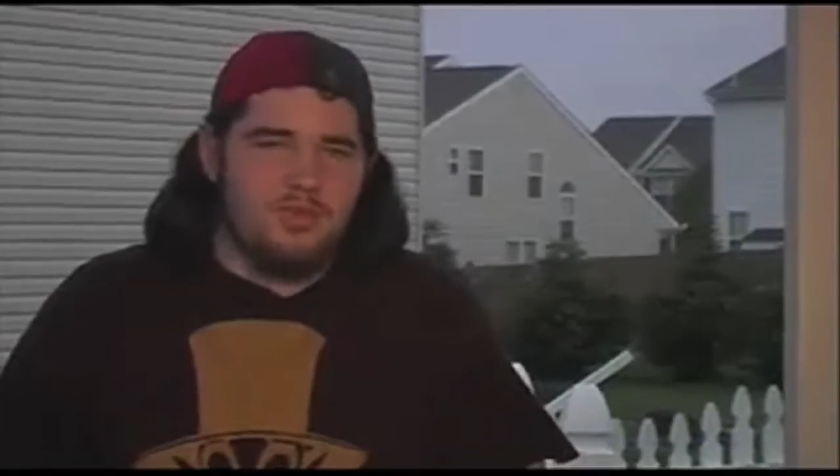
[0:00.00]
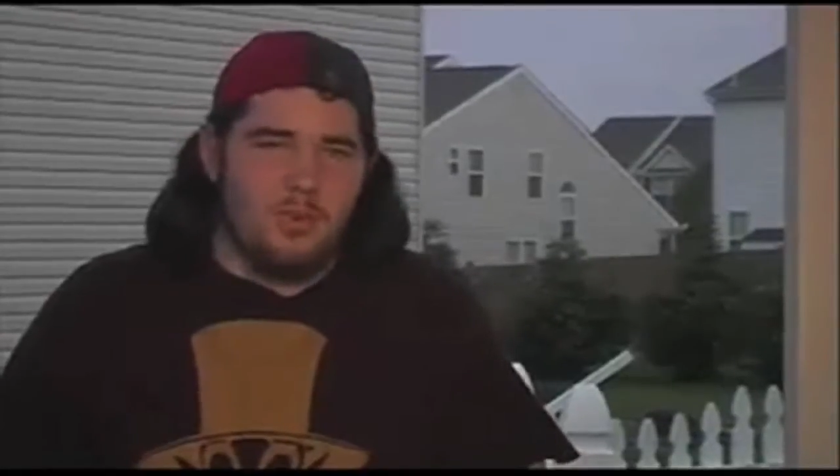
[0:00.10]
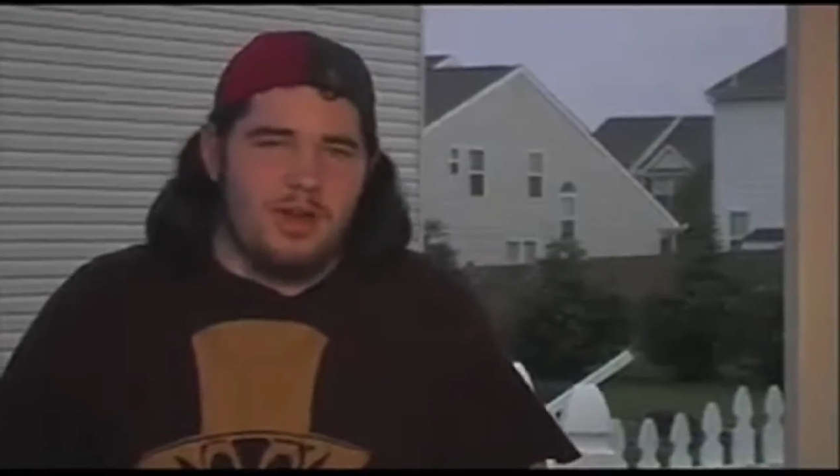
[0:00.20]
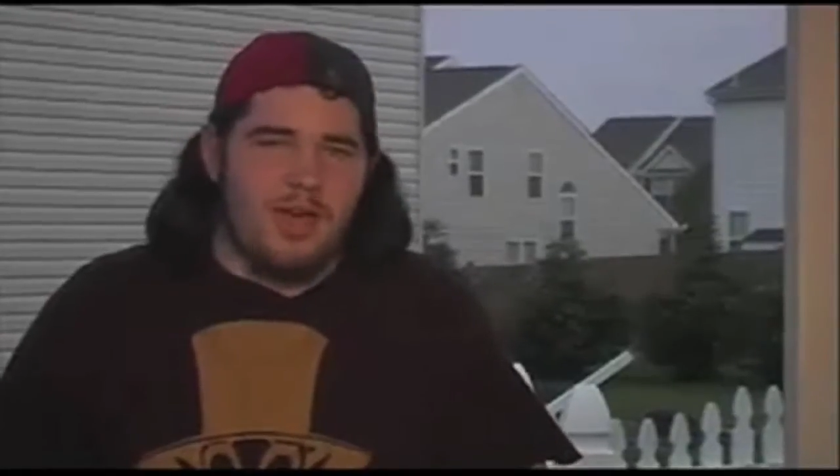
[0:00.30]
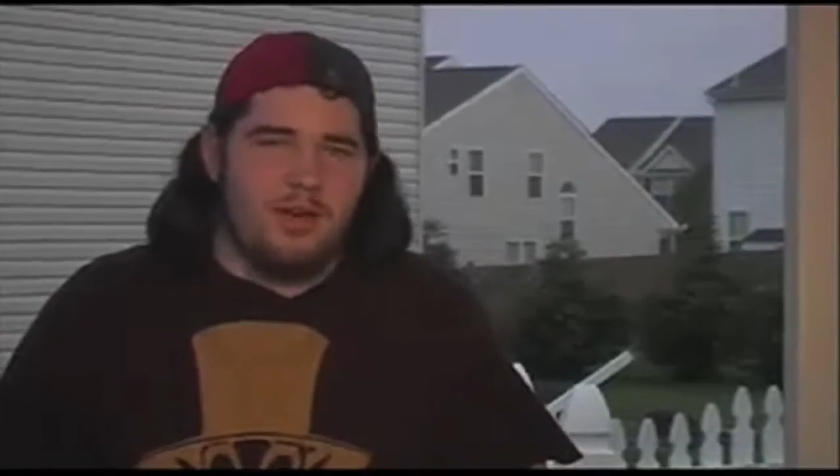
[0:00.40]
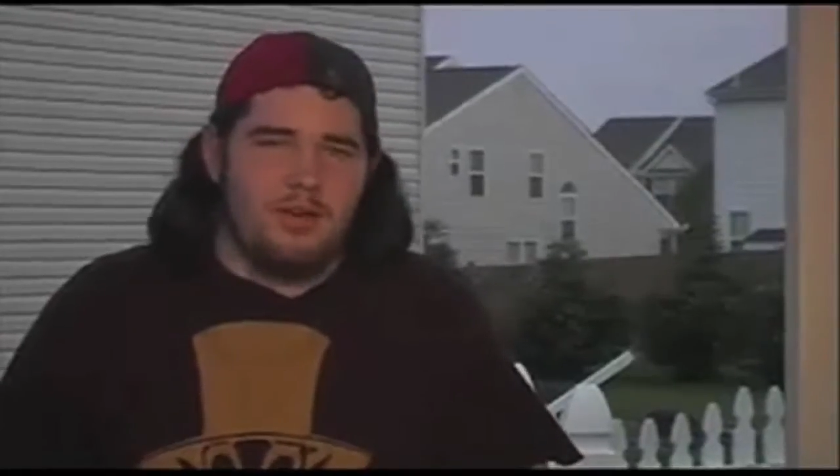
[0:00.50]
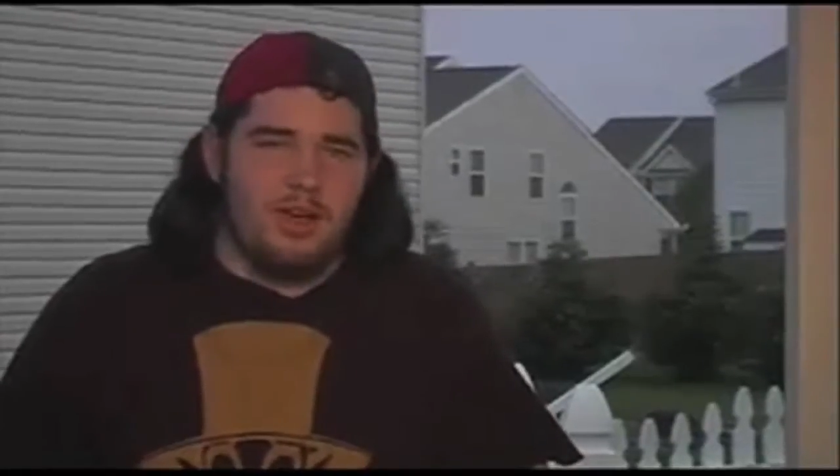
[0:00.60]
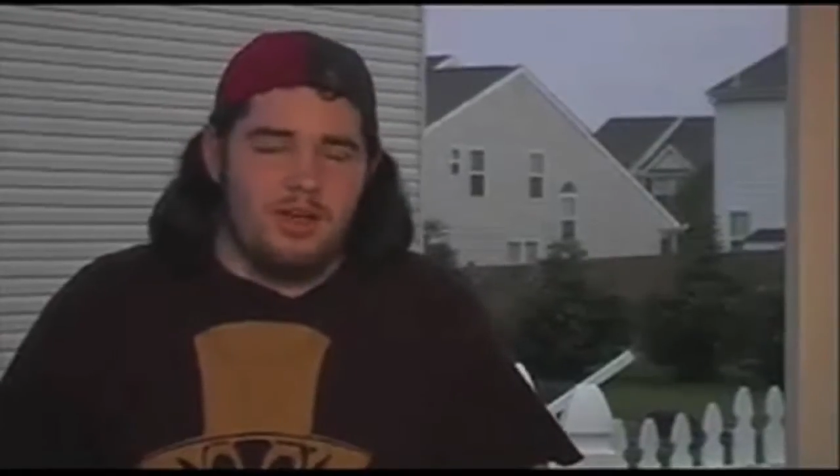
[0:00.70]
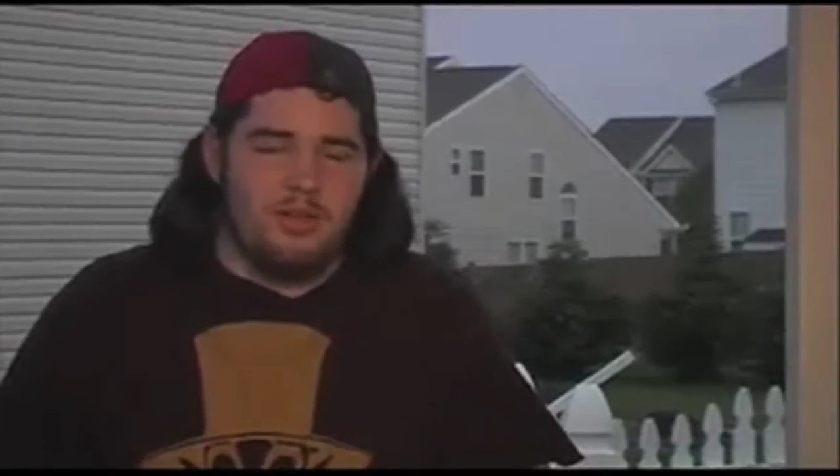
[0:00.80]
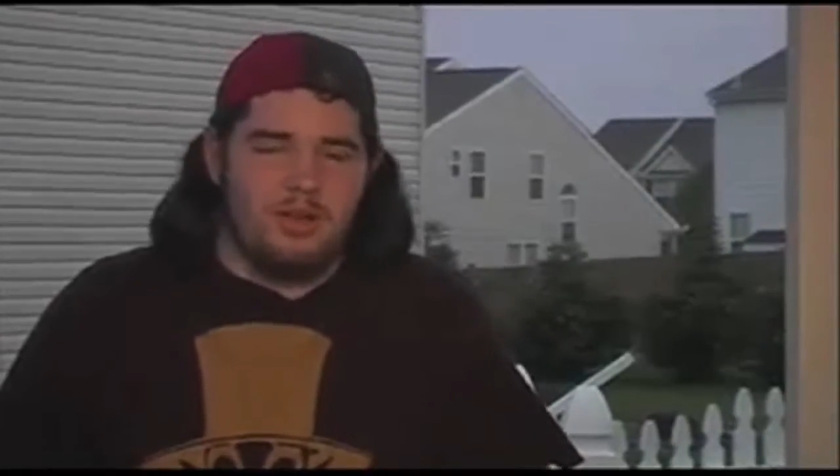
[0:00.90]
The War on
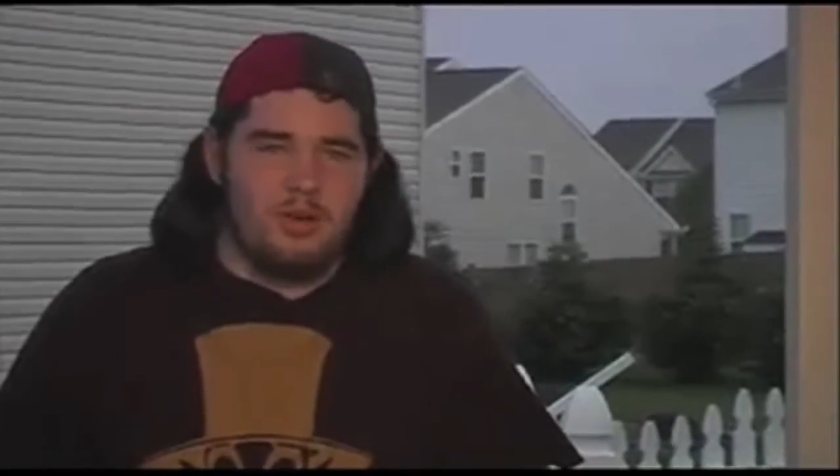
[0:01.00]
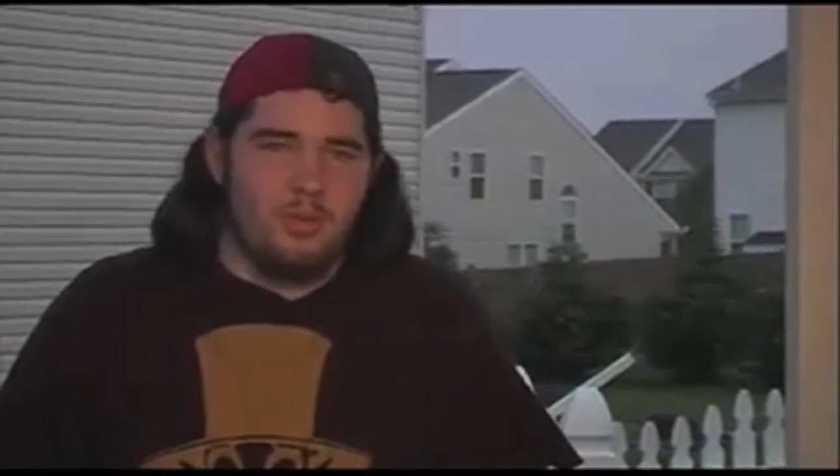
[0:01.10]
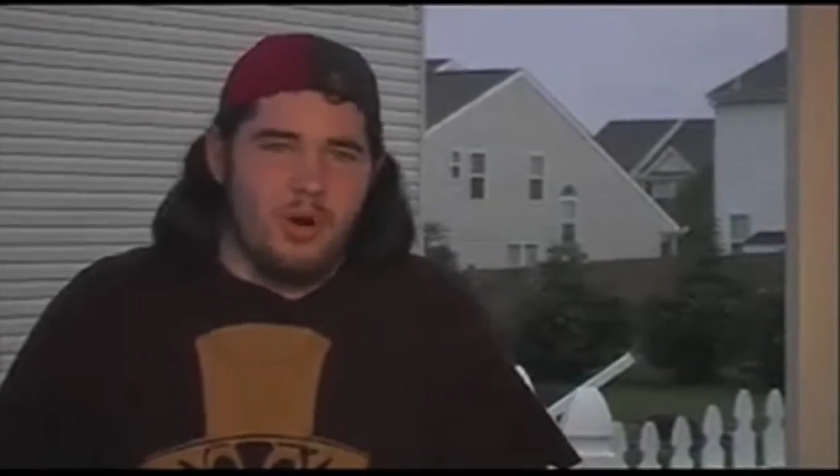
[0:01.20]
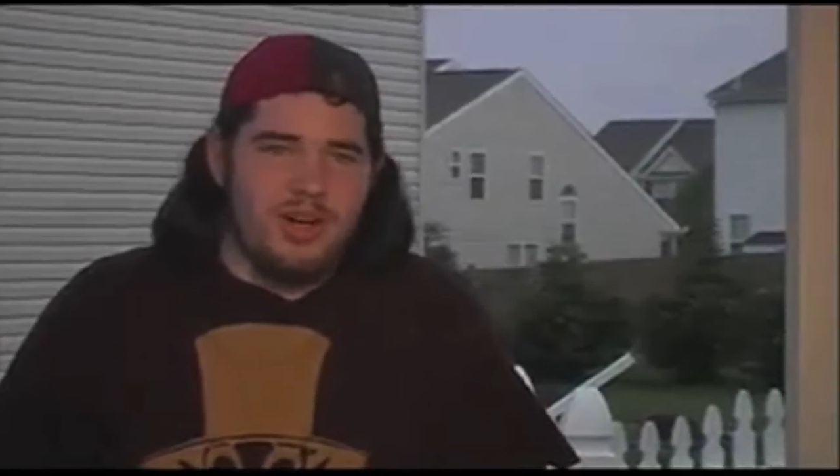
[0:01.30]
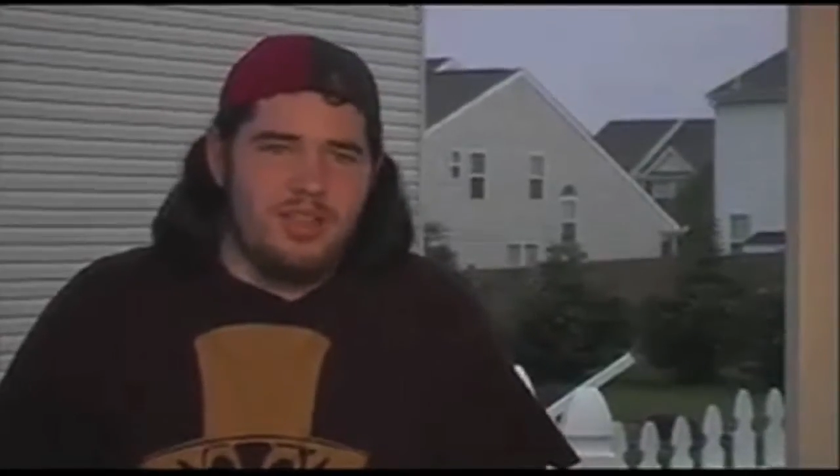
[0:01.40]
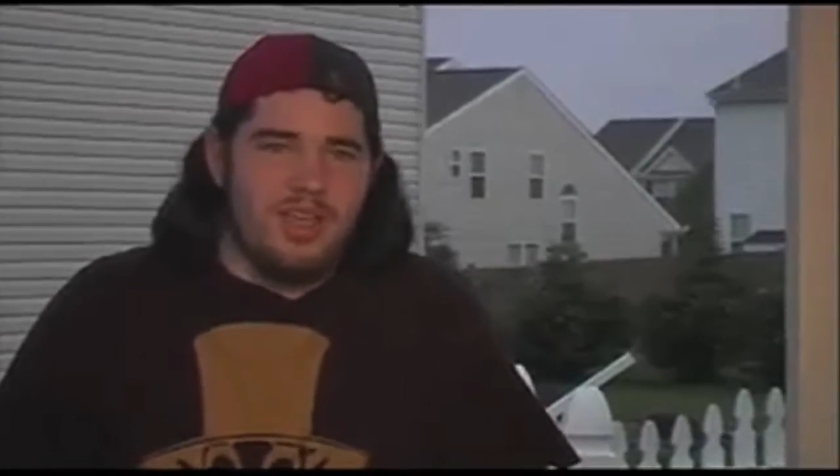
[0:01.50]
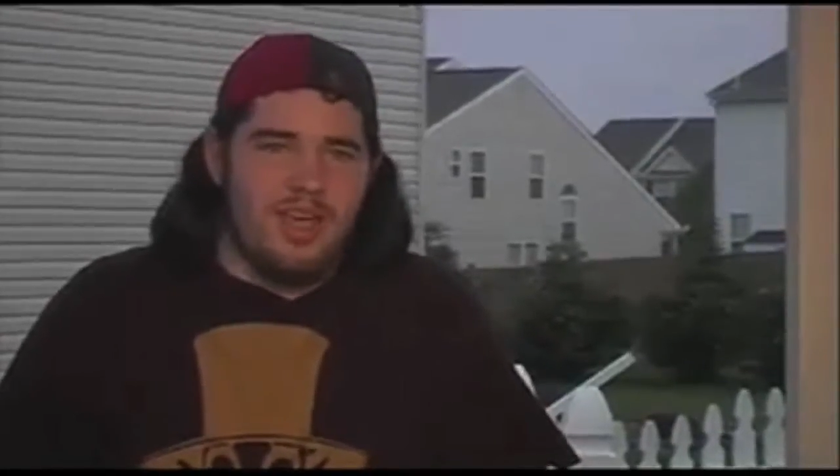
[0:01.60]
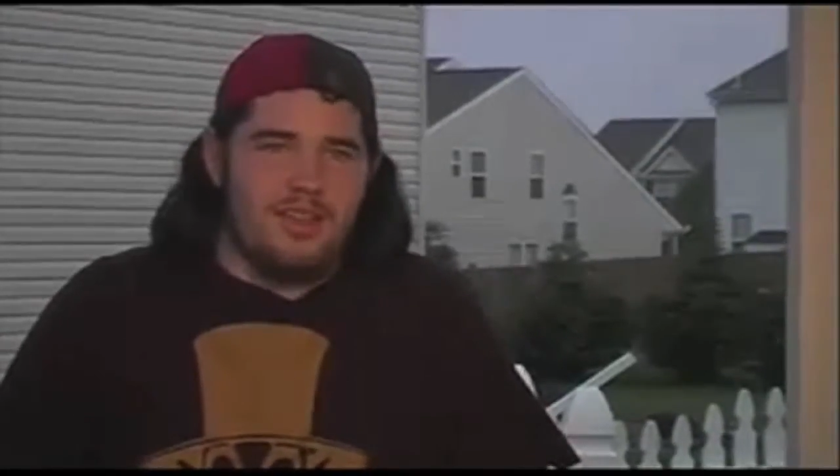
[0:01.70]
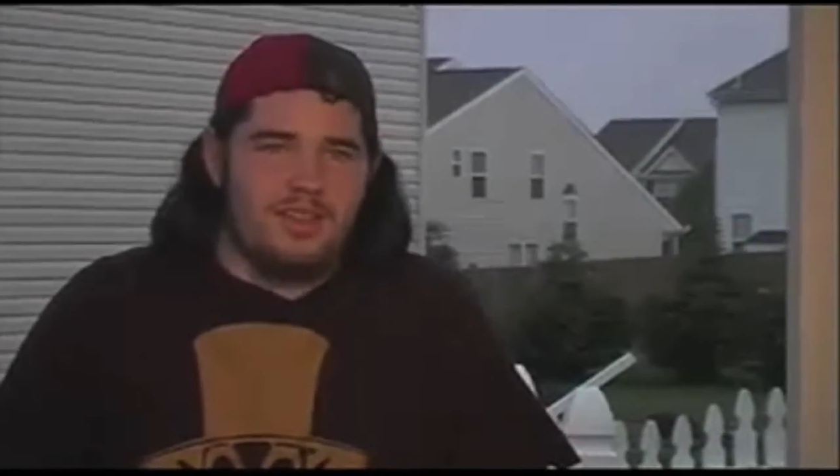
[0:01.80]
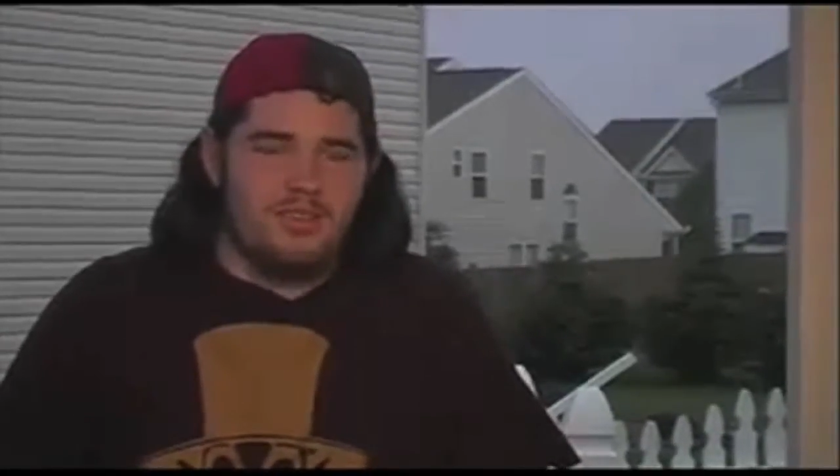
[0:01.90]
Kids shows that kids are
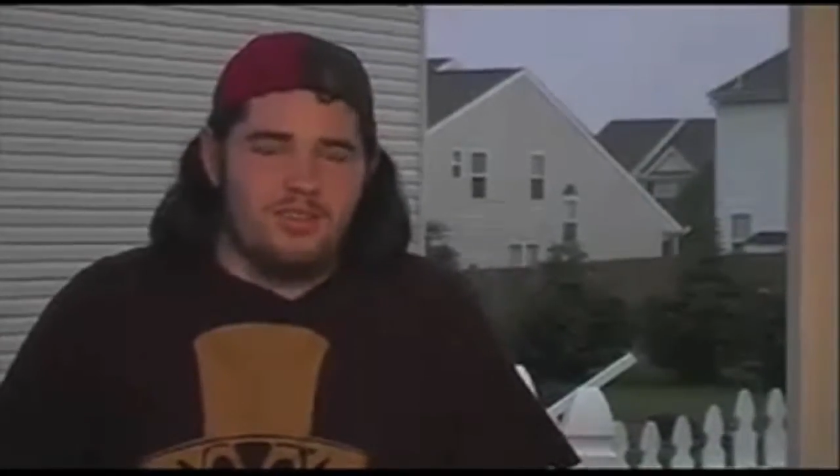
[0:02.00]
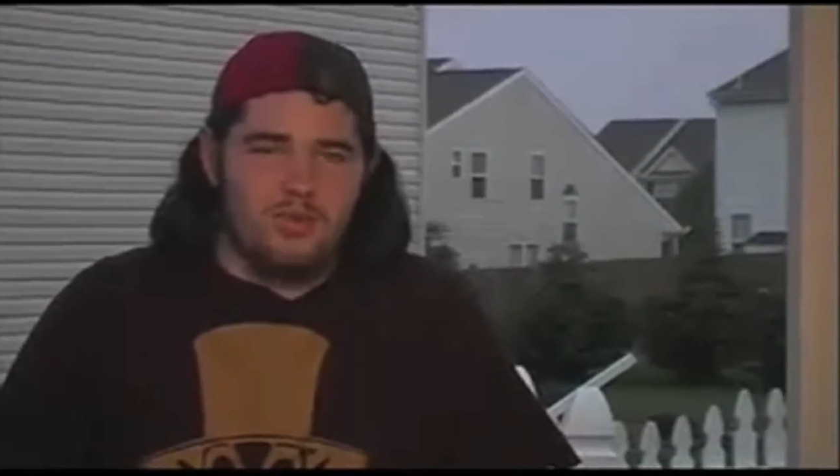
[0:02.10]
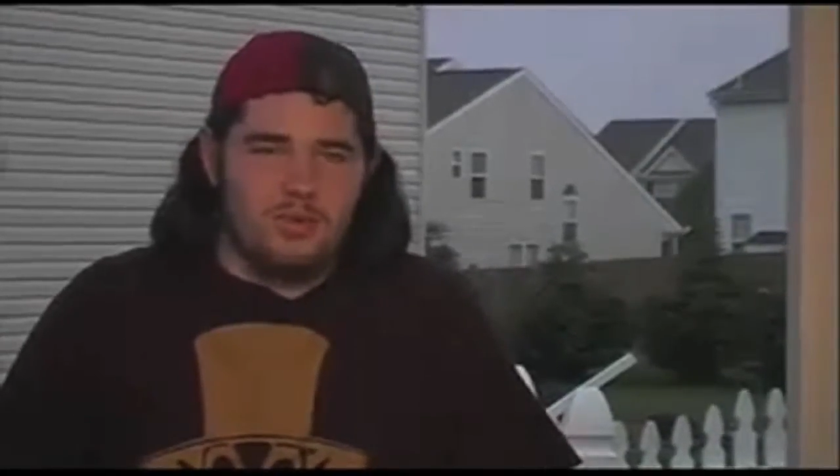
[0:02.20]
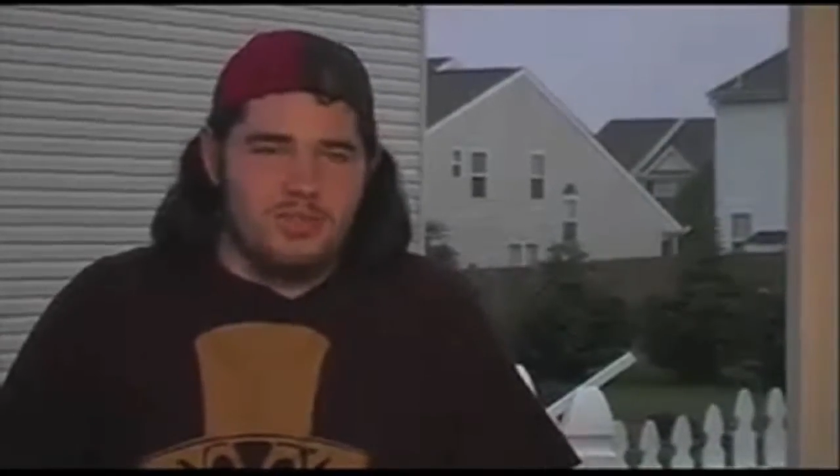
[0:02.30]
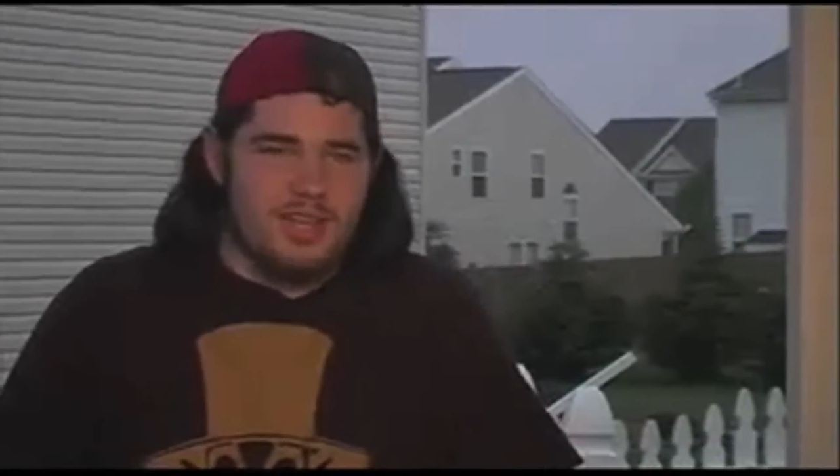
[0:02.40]
currently enduring